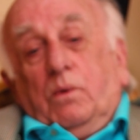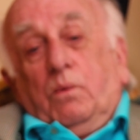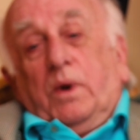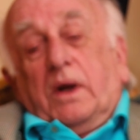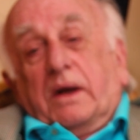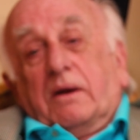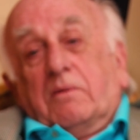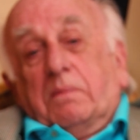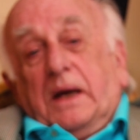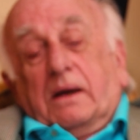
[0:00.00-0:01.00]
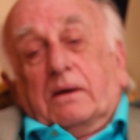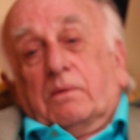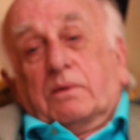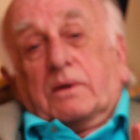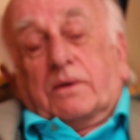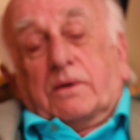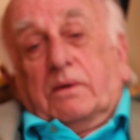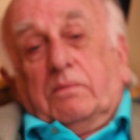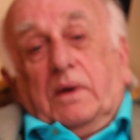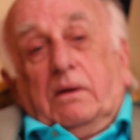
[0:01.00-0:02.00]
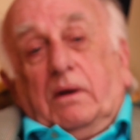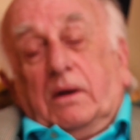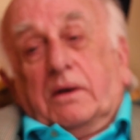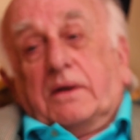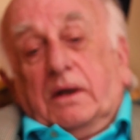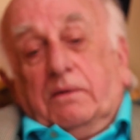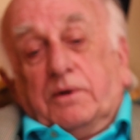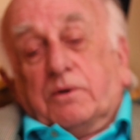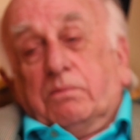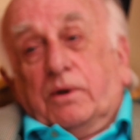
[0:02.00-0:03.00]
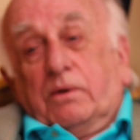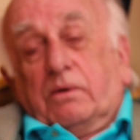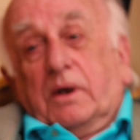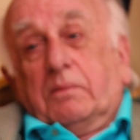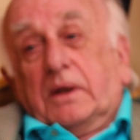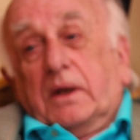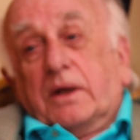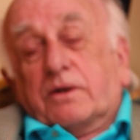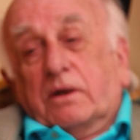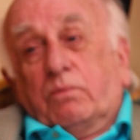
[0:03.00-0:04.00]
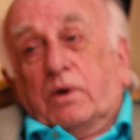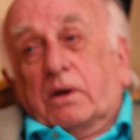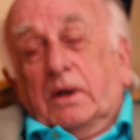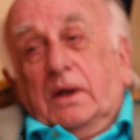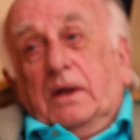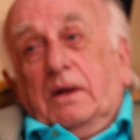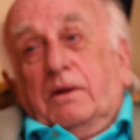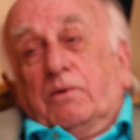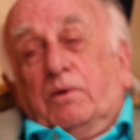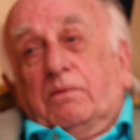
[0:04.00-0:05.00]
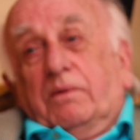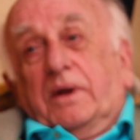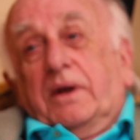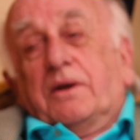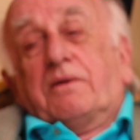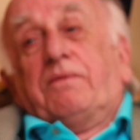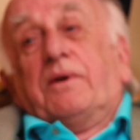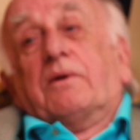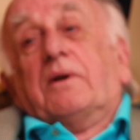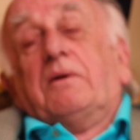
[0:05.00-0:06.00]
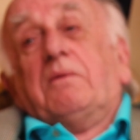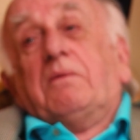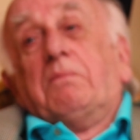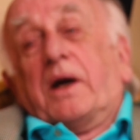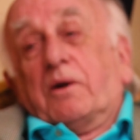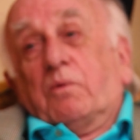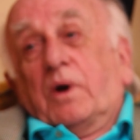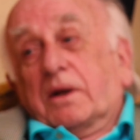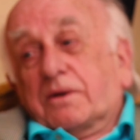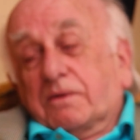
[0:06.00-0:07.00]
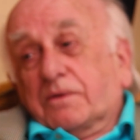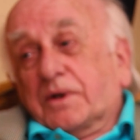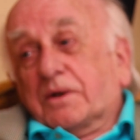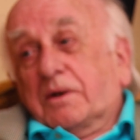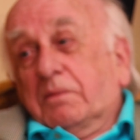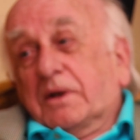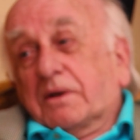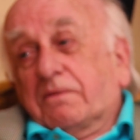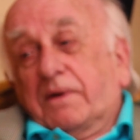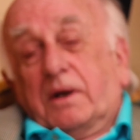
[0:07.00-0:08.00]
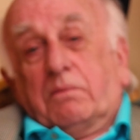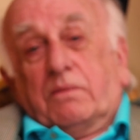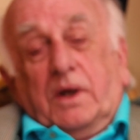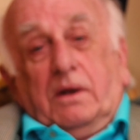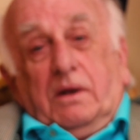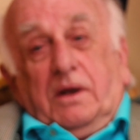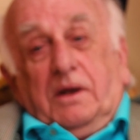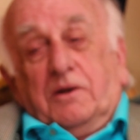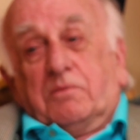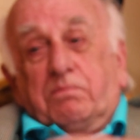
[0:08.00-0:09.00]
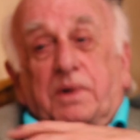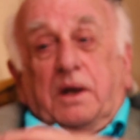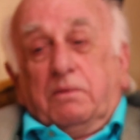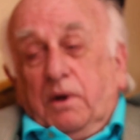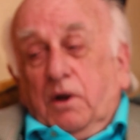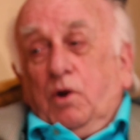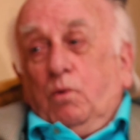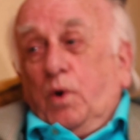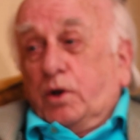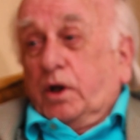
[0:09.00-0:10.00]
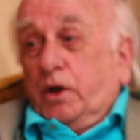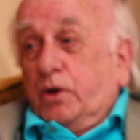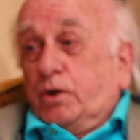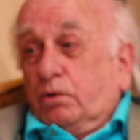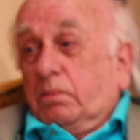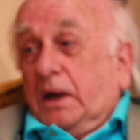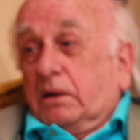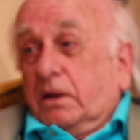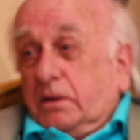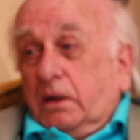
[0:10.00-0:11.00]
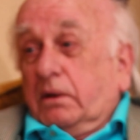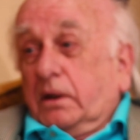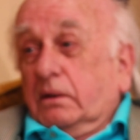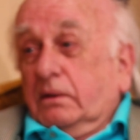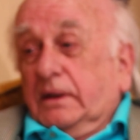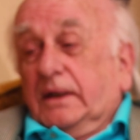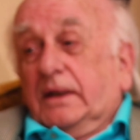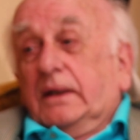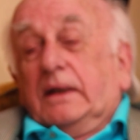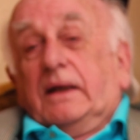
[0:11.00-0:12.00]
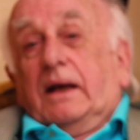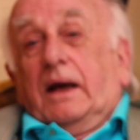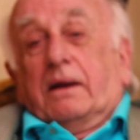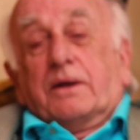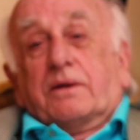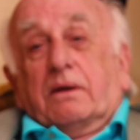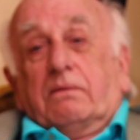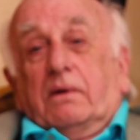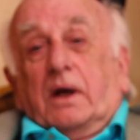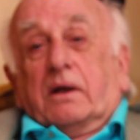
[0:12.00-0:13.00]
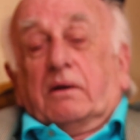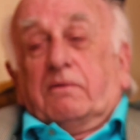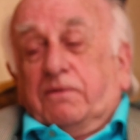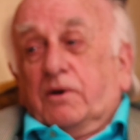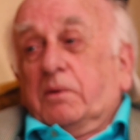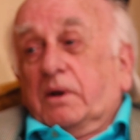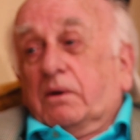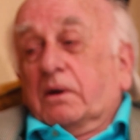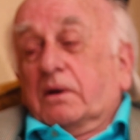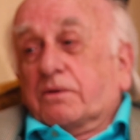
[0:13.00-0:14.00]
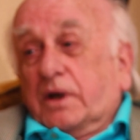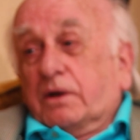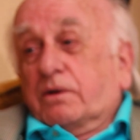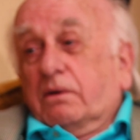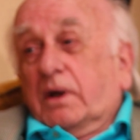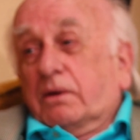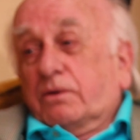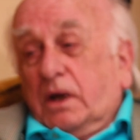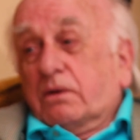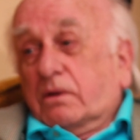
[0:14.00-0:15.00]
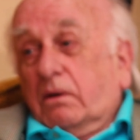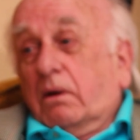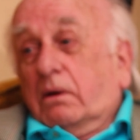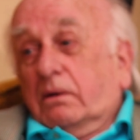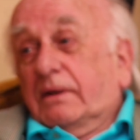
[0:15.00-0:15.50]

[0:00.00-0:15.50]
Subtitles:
when I got back, I was on a television program, and they said, interviewer, Mike Wallace of 60 Minutes fame, in his blunt, what are you going to do about it, Derek? And I said, I'm going to form an organization and change the law.